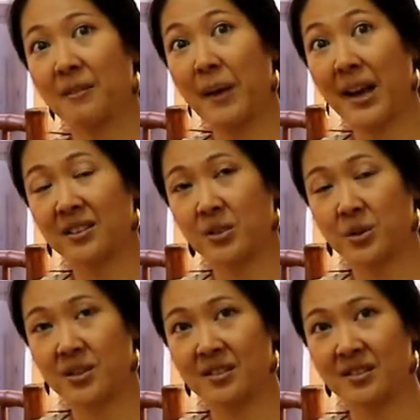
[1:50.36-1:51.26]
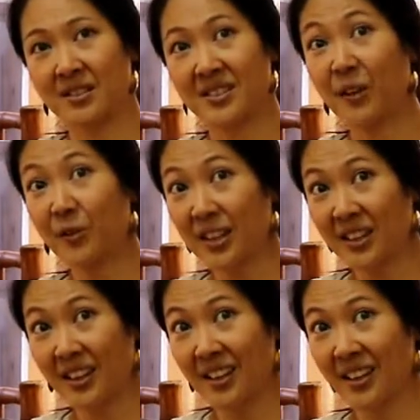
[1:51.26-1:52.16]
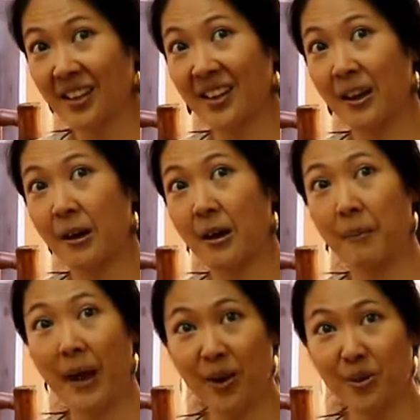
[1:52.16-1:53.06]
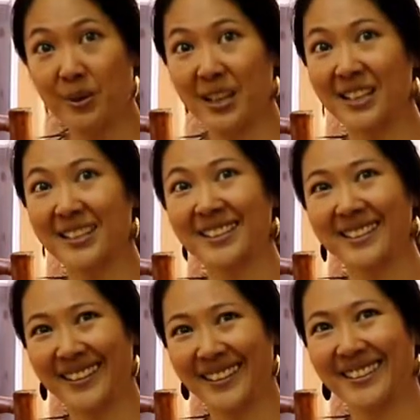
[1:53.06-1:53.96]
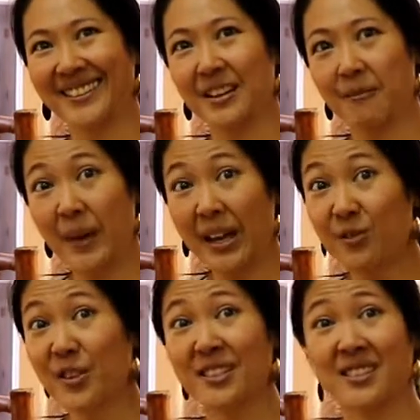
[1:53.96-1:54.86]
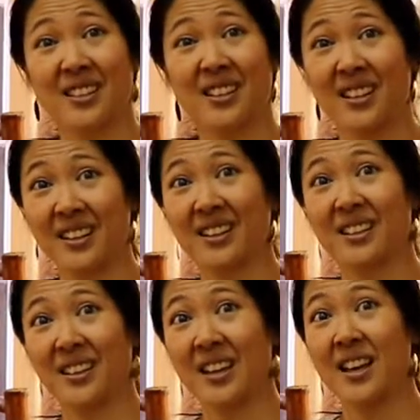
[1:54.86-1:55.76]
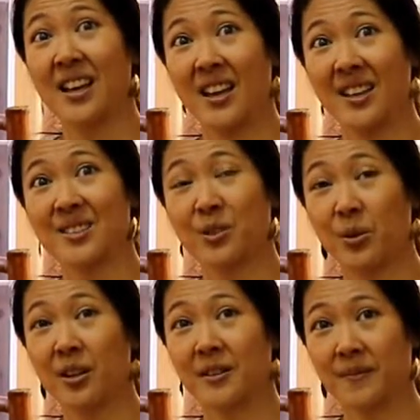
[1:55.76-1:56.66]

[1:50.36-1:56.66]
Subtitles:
path towards self-healing, empowerment, and manifesting, and so on.